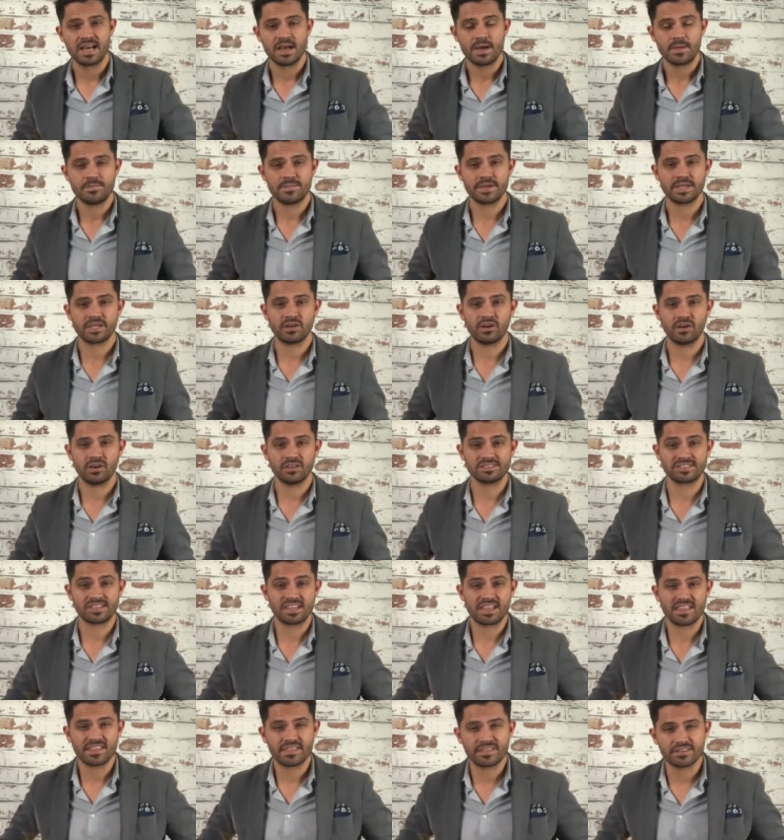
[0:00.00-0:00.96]
because
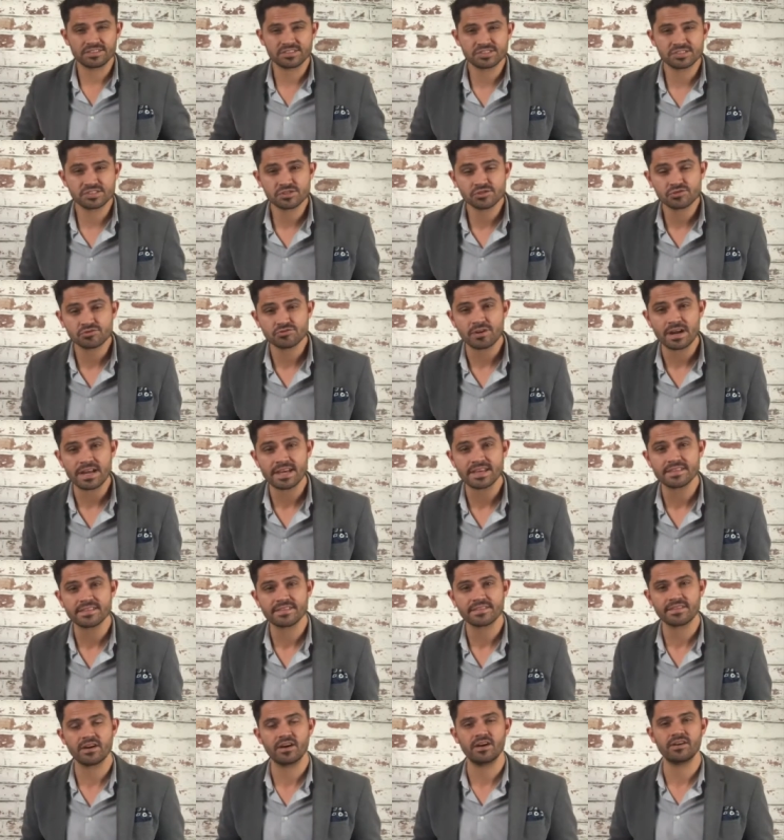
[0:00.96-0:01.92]
the
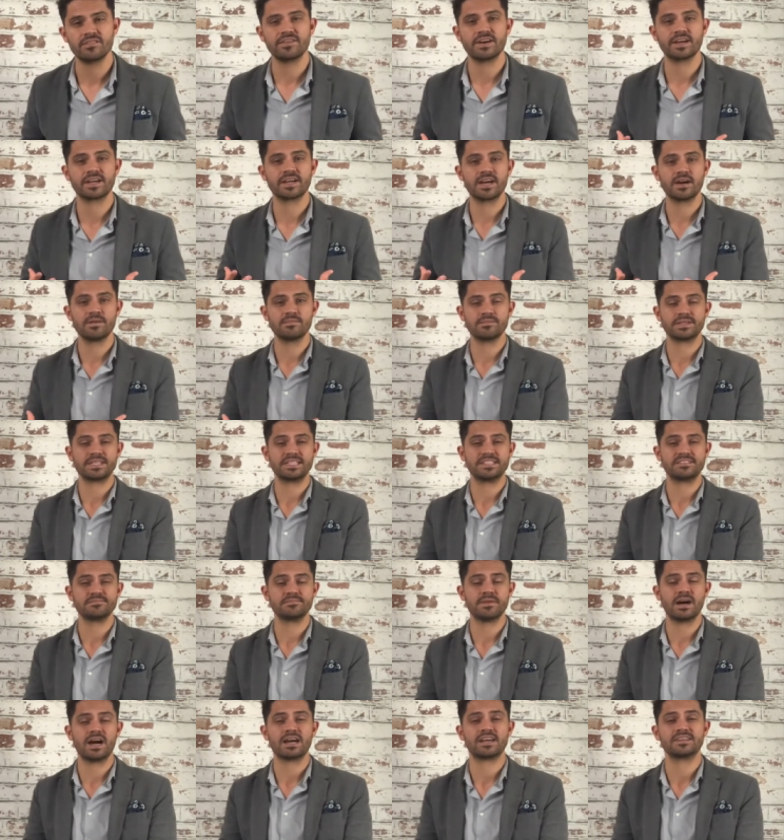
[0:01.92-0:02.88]
strength of a company's
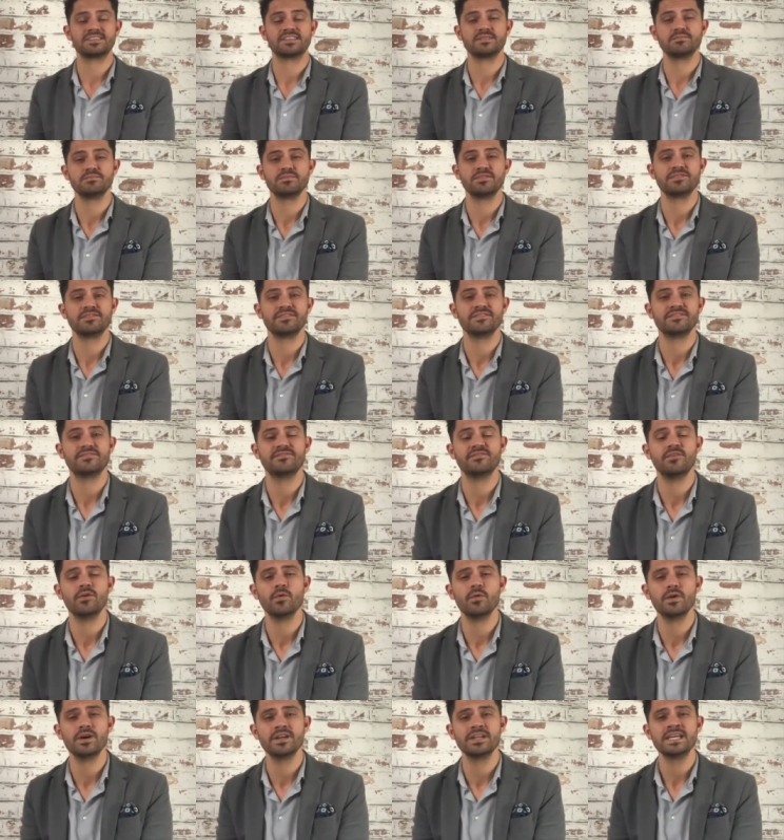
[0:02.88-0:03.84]
marketing moving
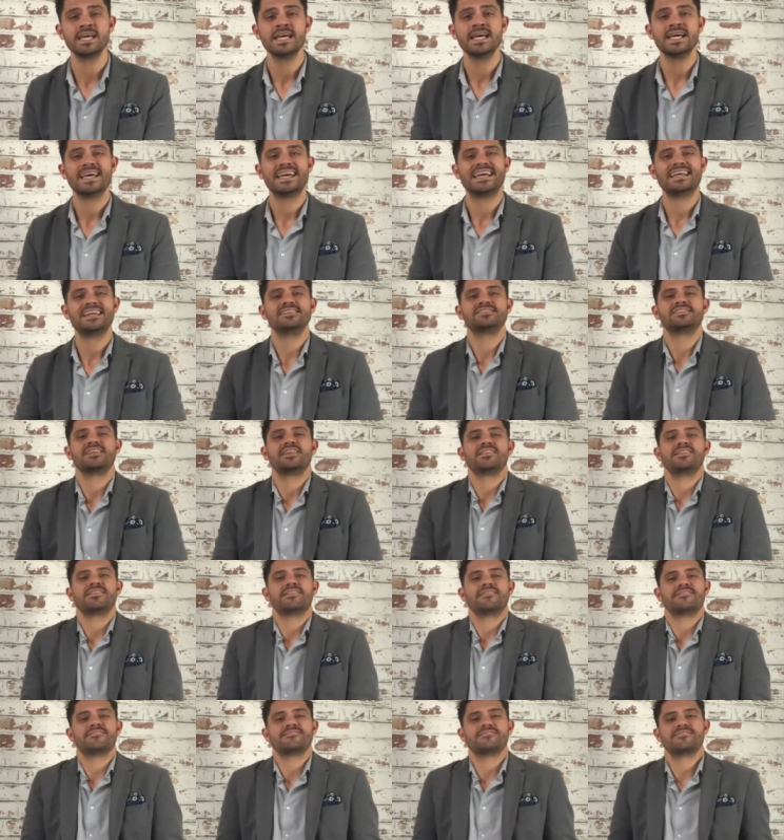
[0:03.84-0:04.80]
forward is in the
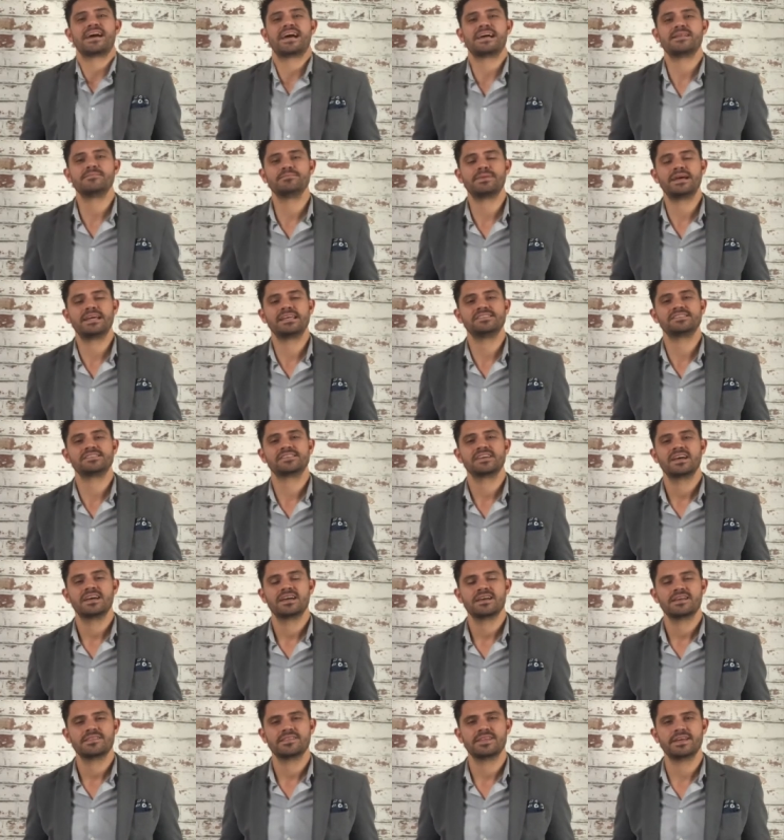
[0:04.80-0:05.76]
fan base
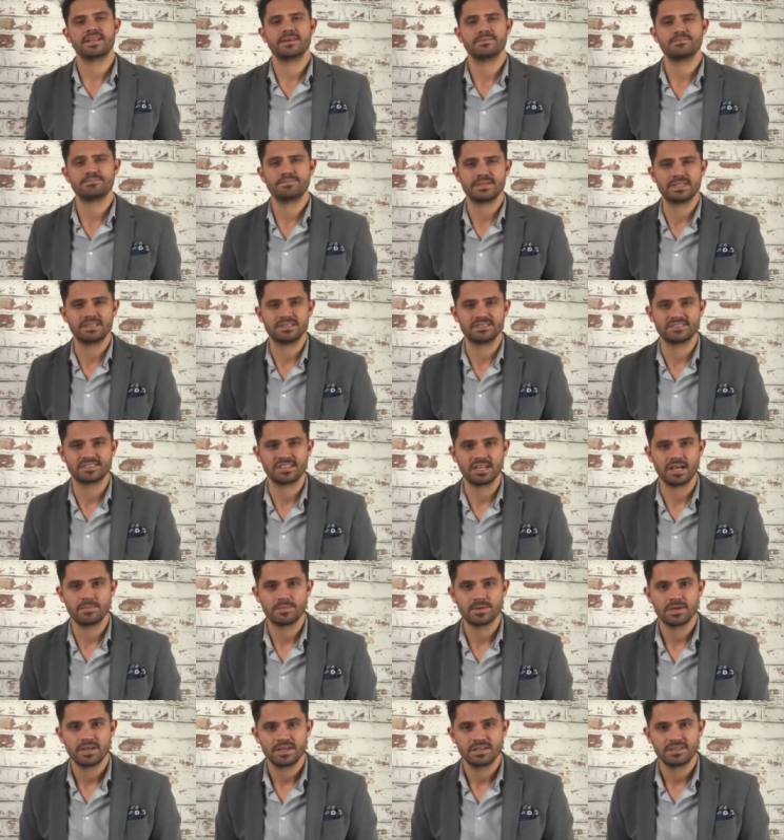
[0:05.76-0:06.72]
that it builds up
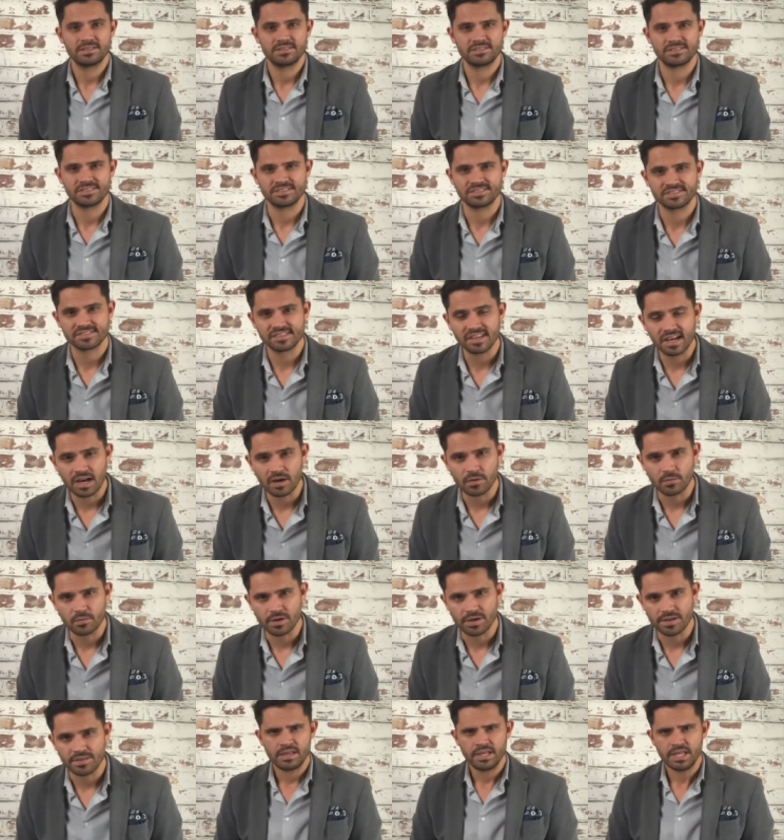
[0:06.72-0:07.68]
to start
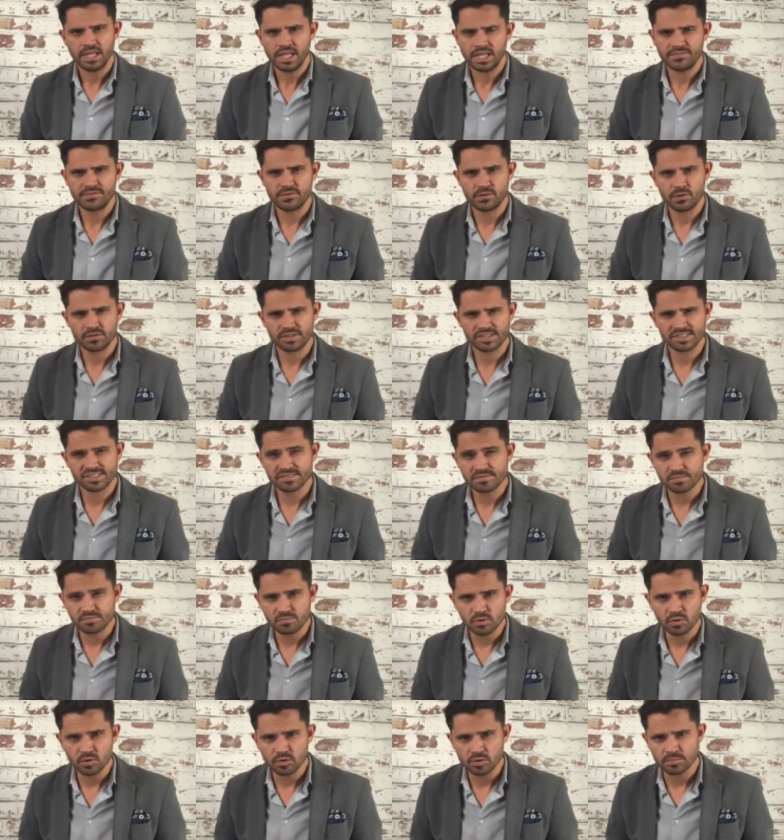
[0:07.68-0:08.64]
with. If you're a
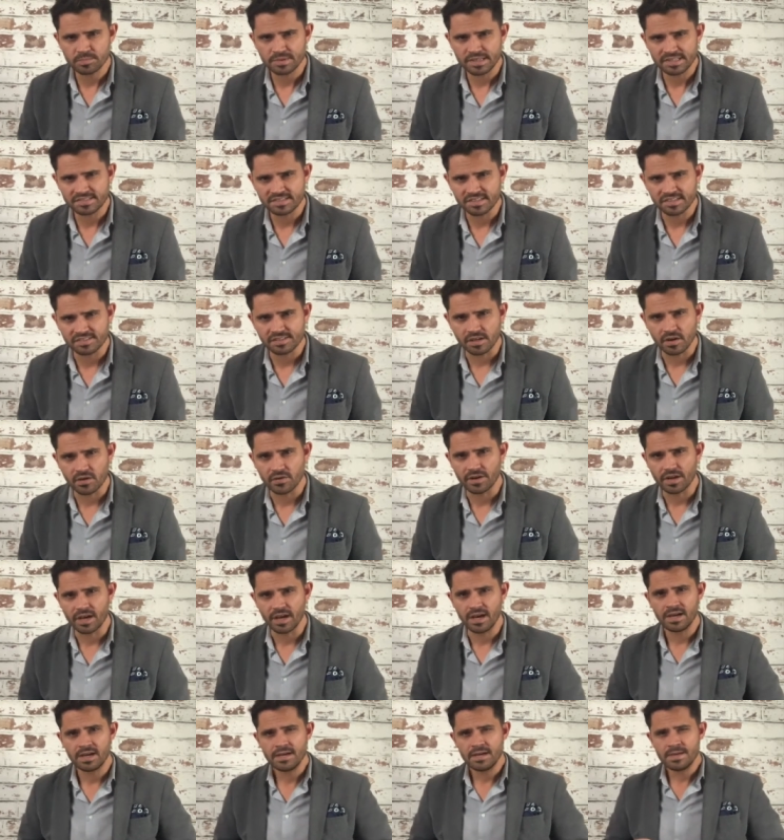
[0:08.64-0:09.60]
small business
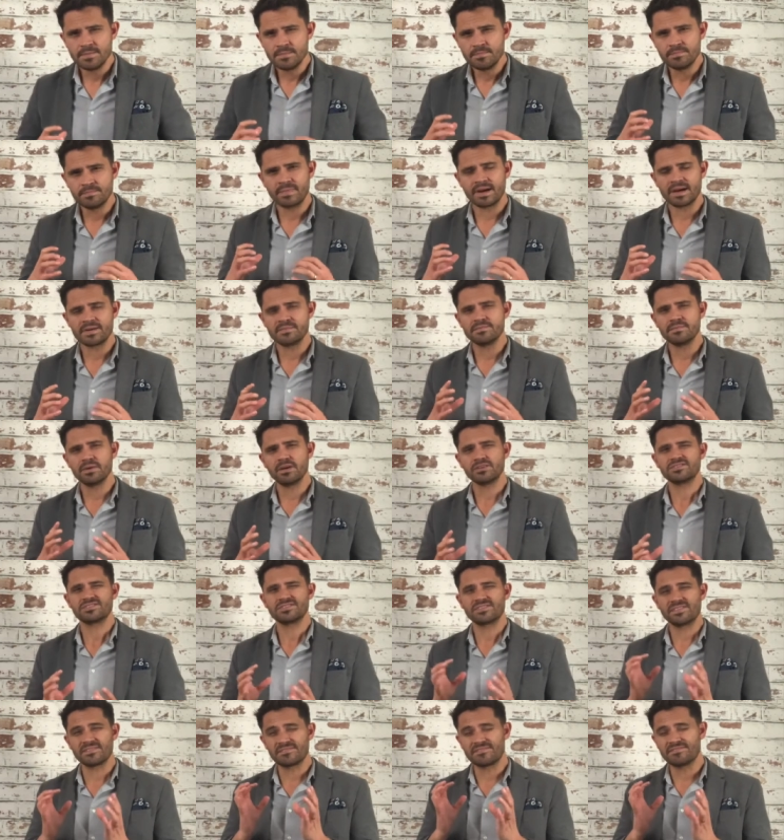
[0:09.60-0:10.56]
owner, my
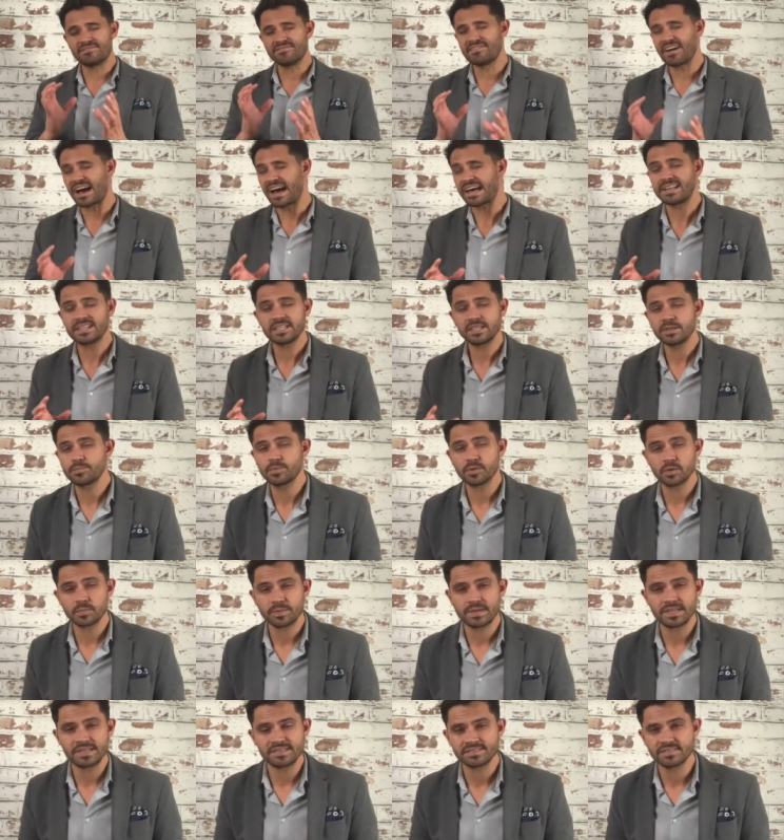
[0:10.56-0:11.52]
most valuable
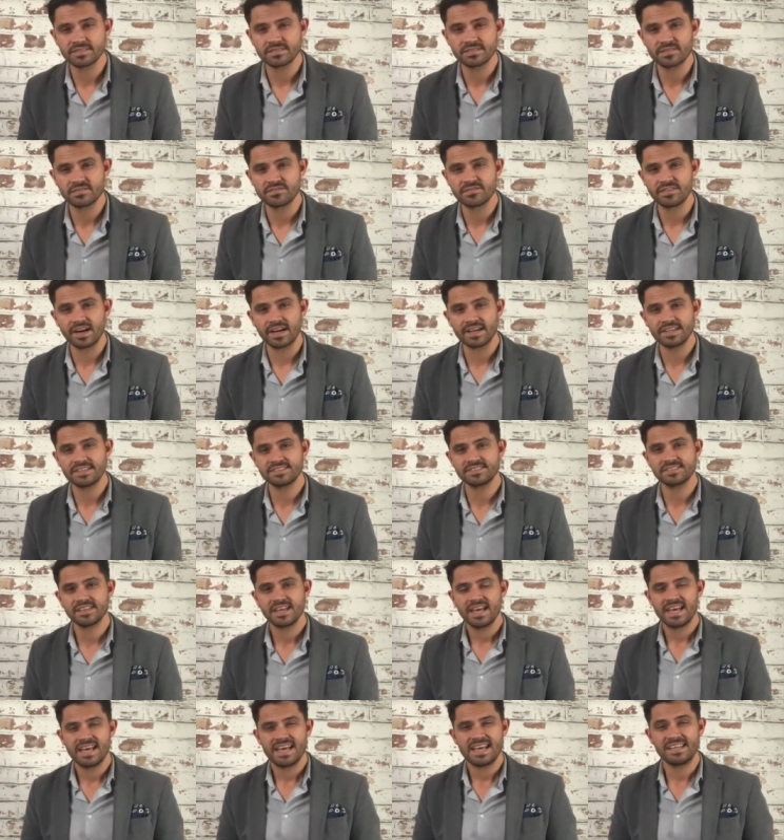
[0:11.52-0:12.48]
piece of advice
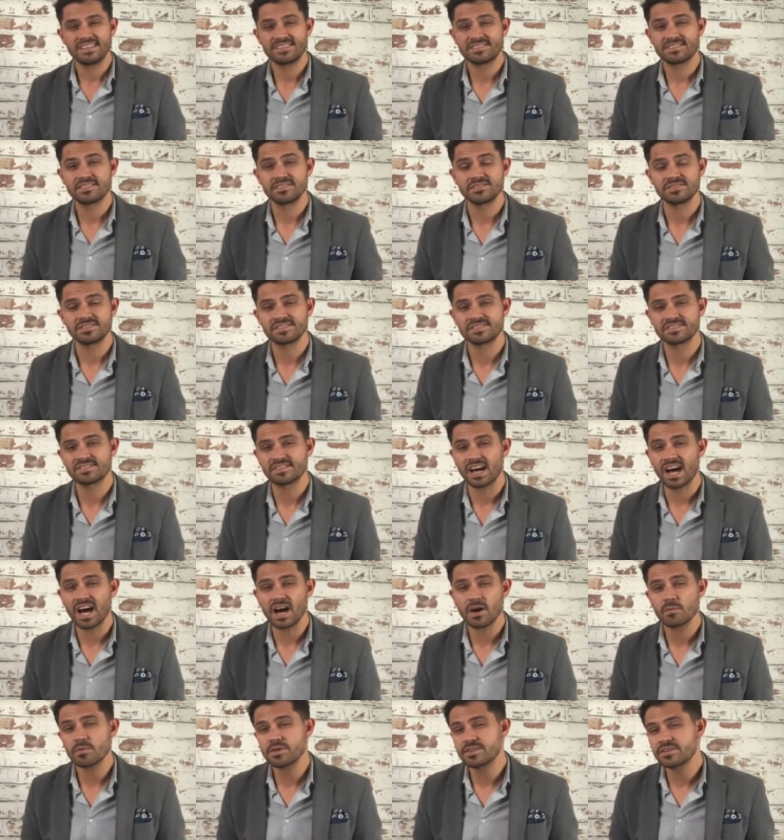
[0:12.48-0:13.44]
is to
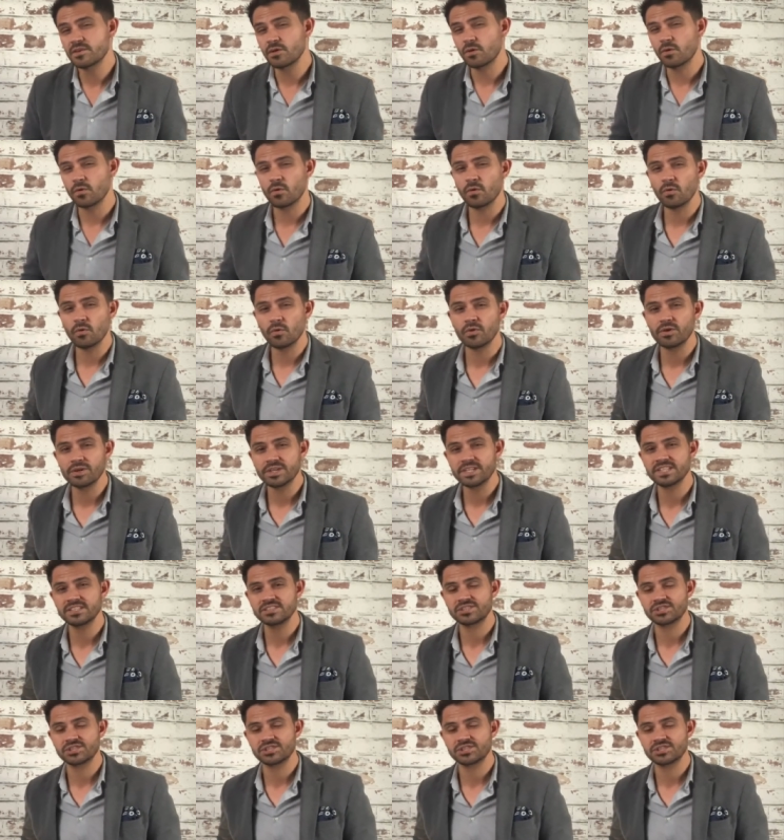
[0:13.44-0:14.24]
start with your audience